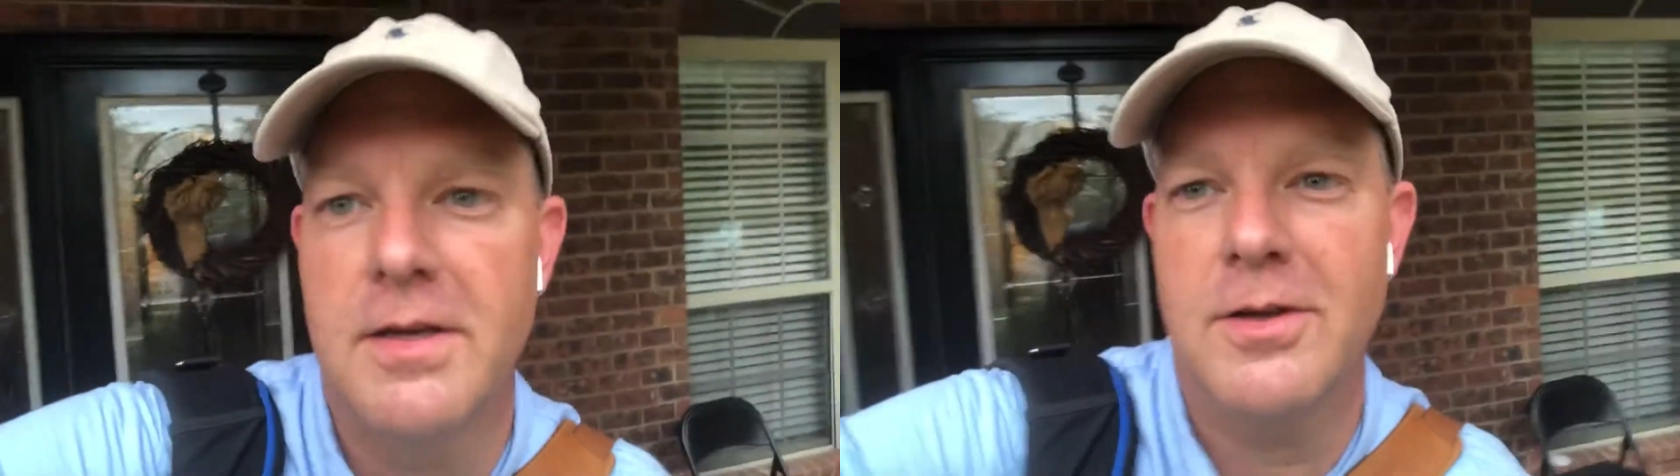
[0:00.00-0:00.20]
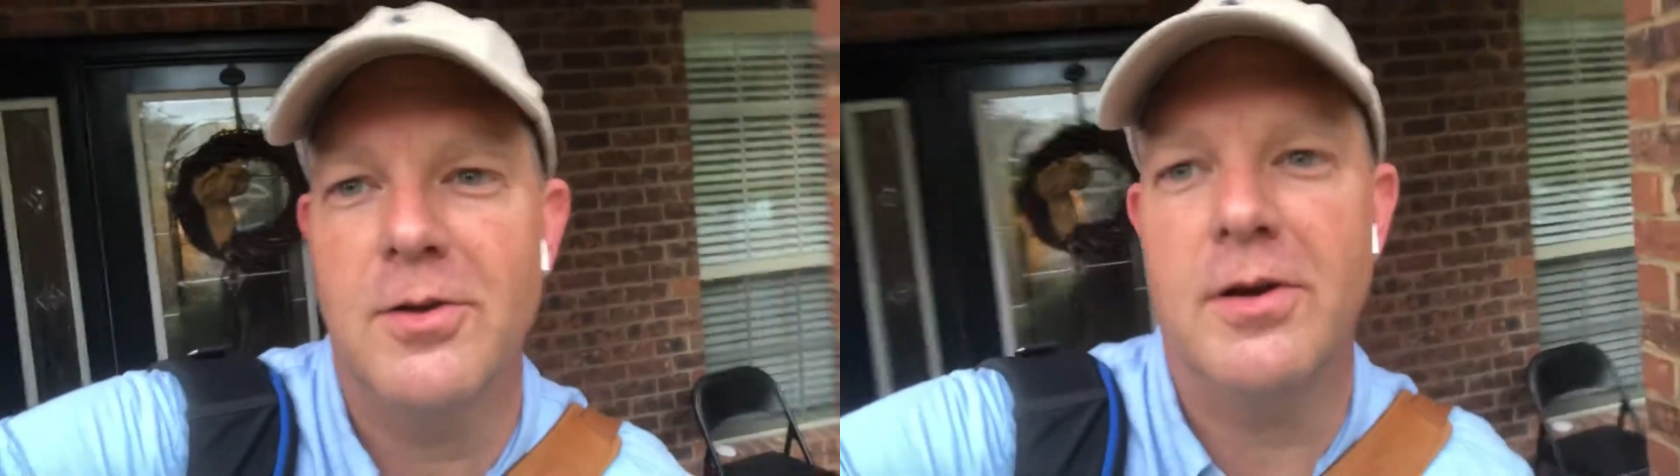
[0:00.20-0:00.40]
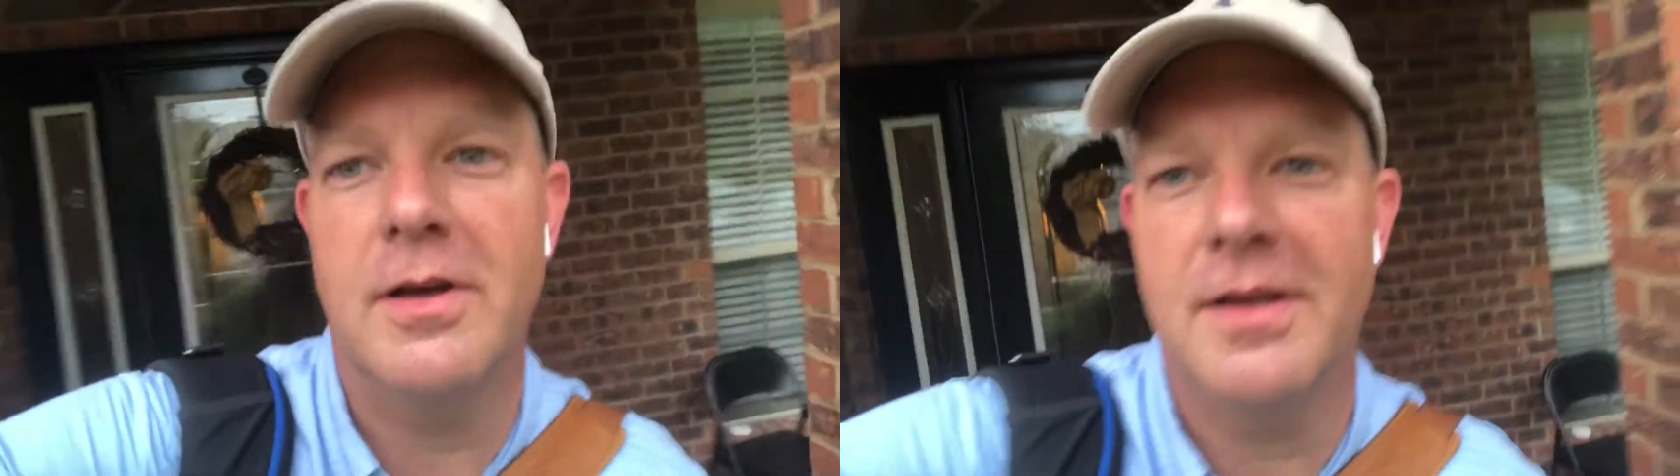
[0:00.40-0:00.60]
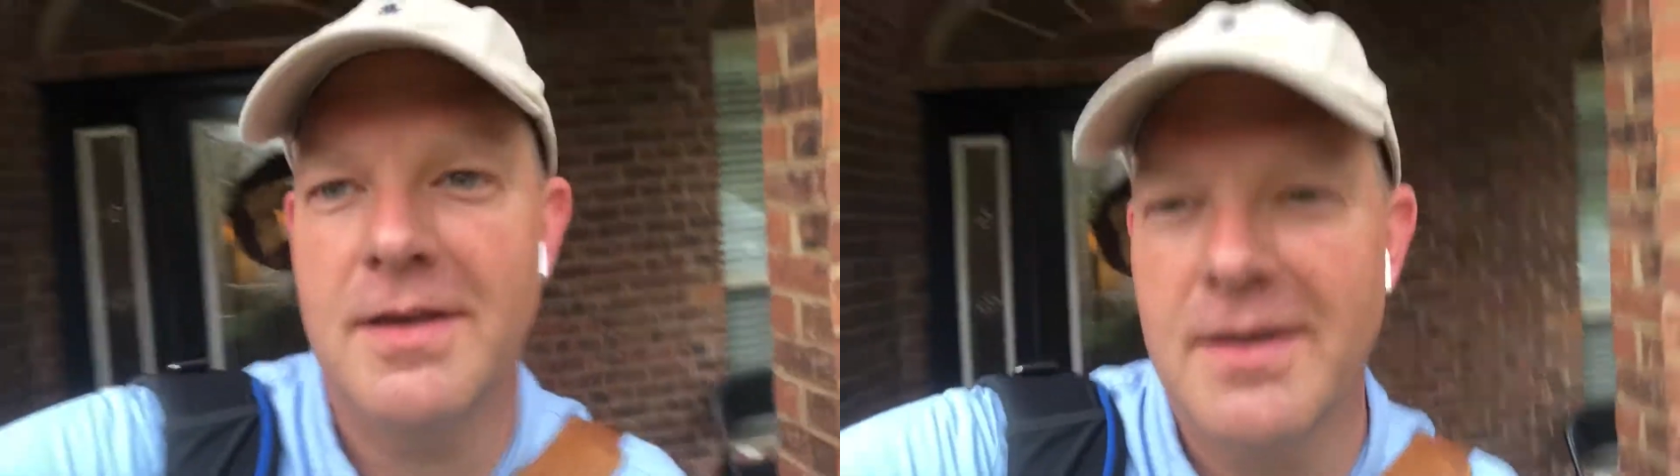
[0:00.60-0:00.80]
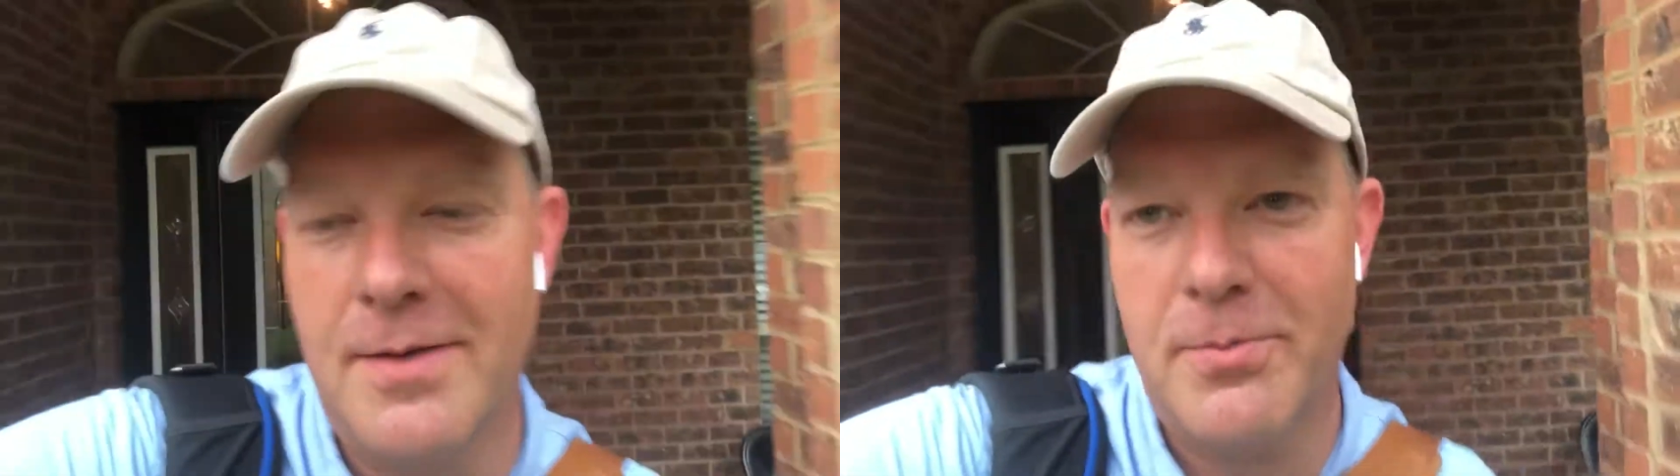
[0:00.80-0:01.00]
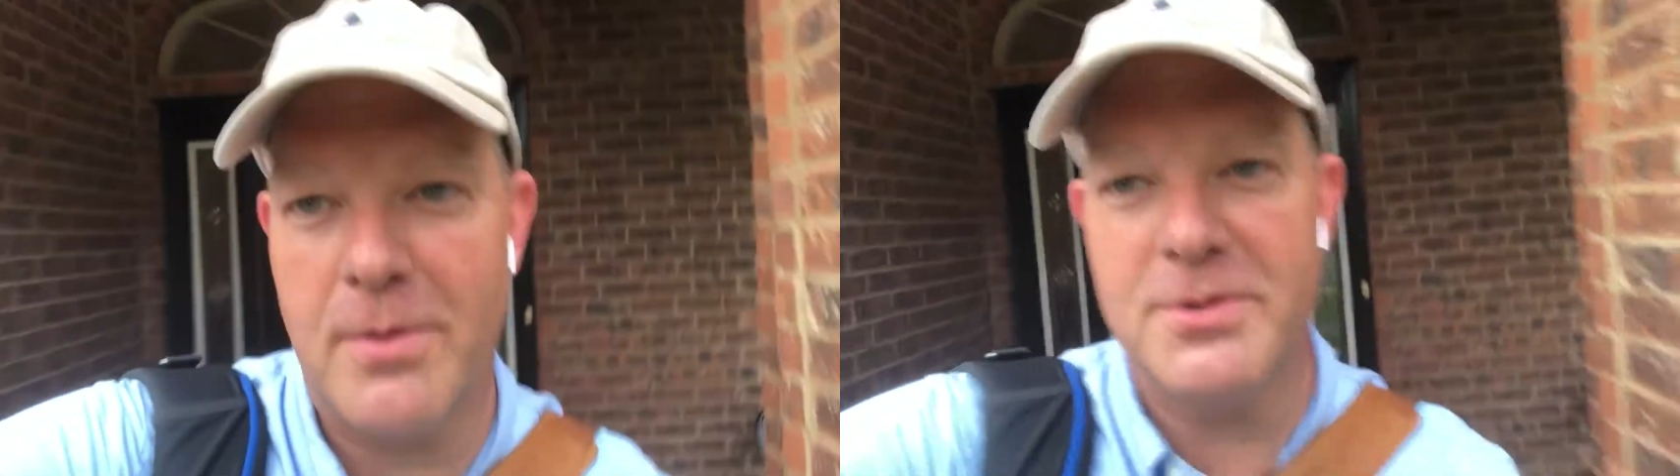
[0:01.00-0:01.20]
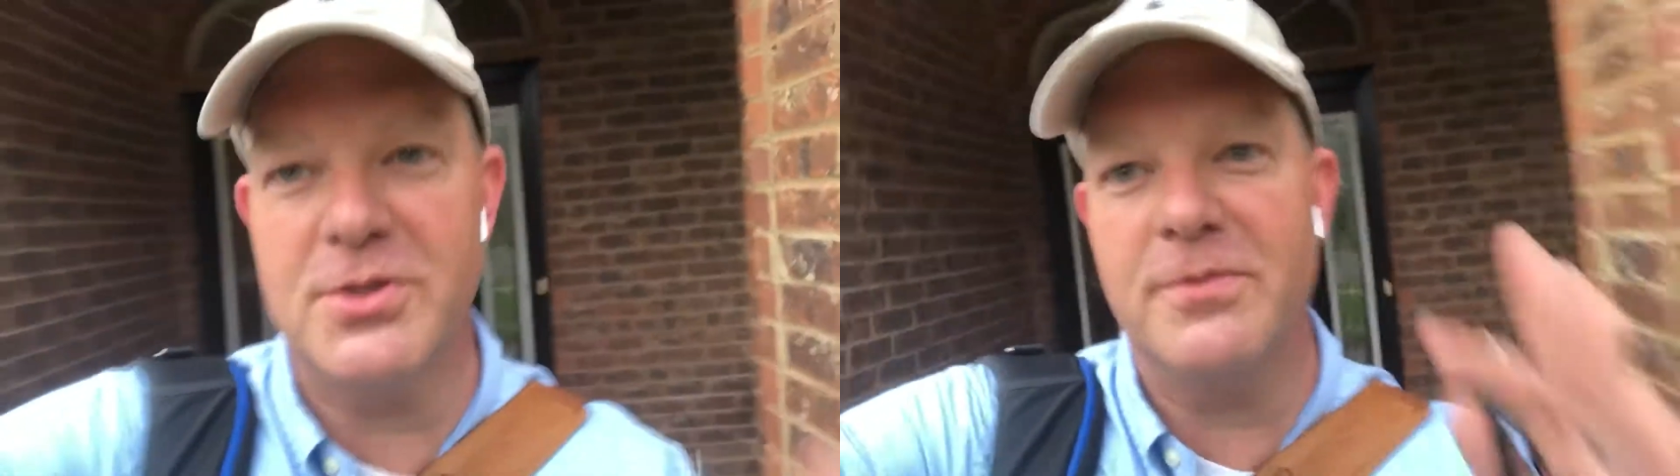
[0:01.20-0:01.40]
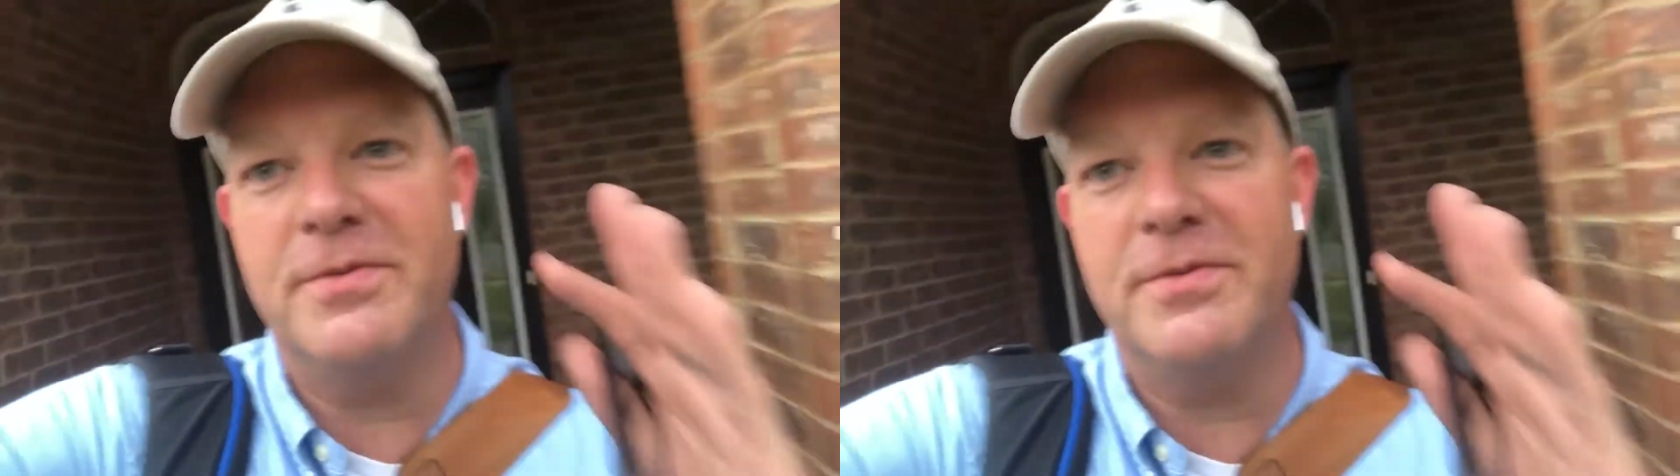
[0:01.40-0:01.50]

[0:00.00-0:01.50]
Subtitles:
you know, I promised you a